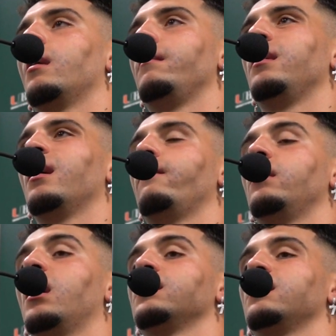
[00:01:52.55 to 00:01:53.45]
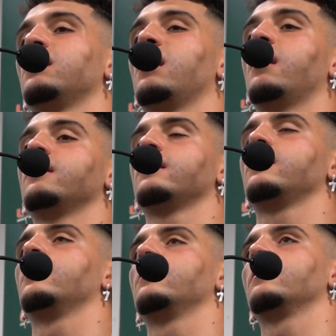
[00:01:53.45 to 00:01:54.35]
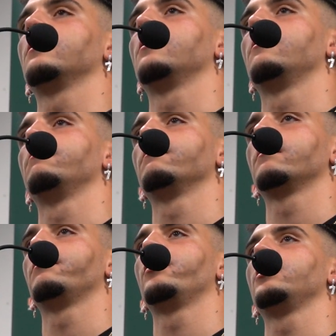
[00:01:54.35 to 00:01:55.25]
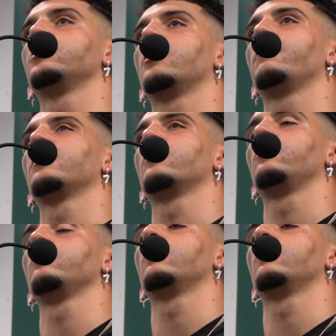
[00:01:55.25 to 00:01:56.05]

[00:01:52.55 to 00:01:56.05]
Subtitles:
I mean, every loss is a loss, you know. I'm pretty sure I'm not the only